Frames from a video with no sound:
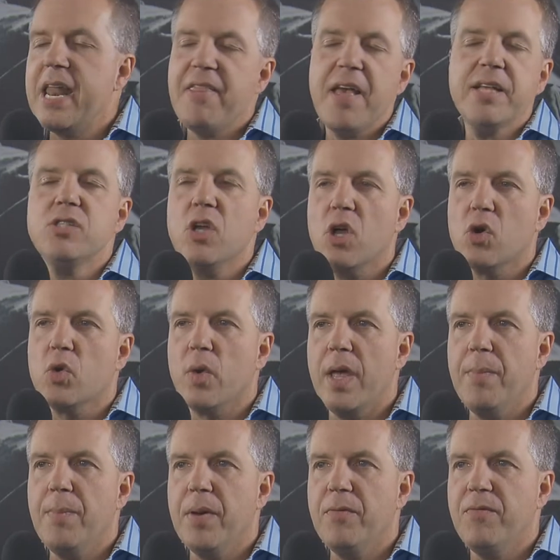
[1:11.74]
Now, that's all
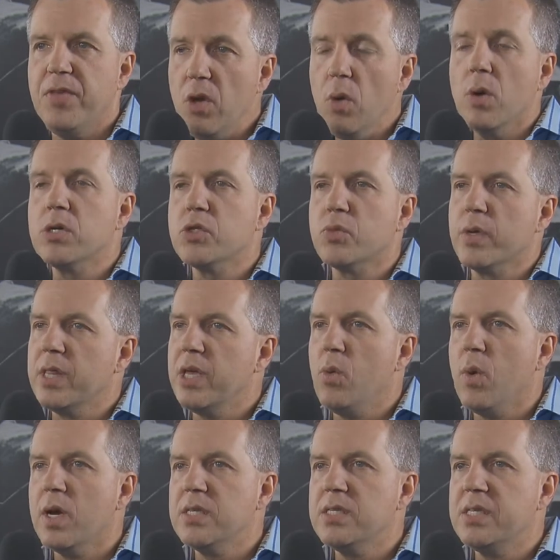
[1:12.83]
great, but viewers really
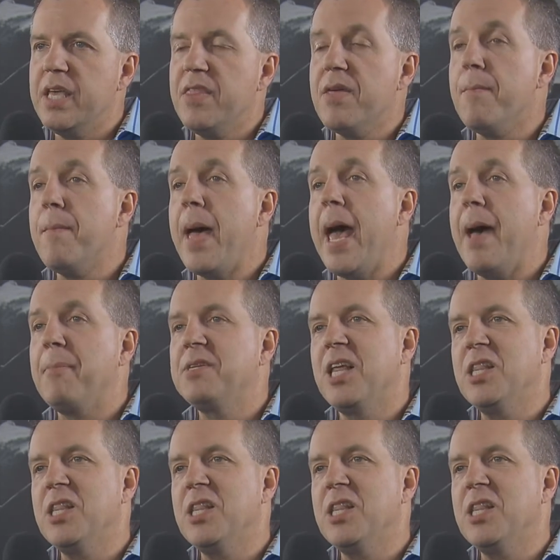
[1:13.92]
want to see the map.